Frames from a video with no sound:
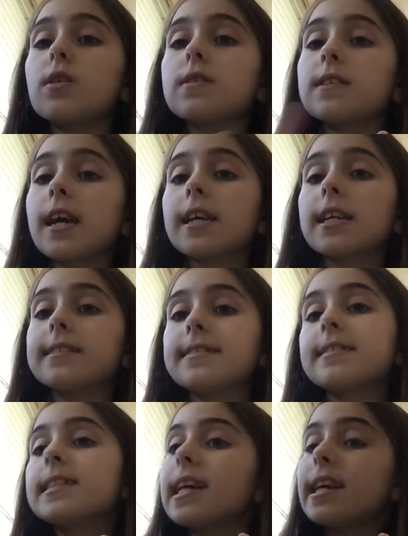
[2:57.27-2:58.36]

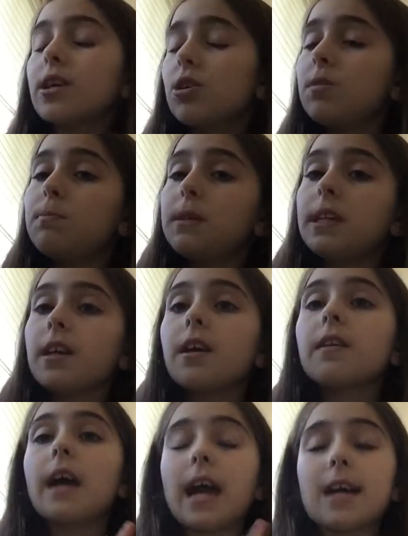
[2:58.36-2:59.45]
Second, it could be
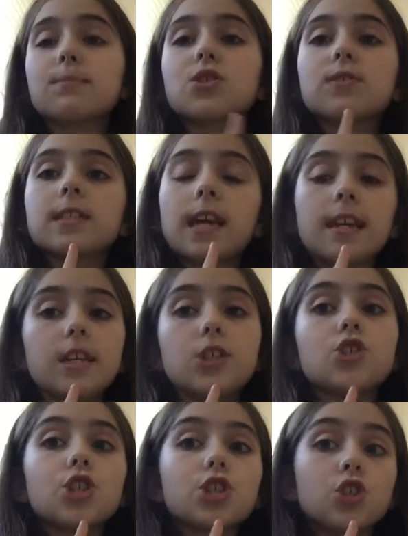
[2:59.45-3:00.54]
the hamster's
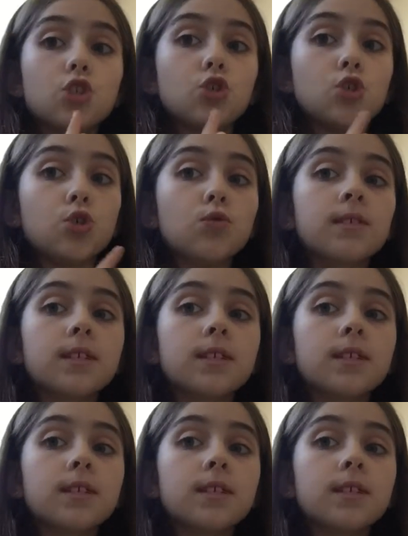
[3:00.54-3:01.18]
cage is too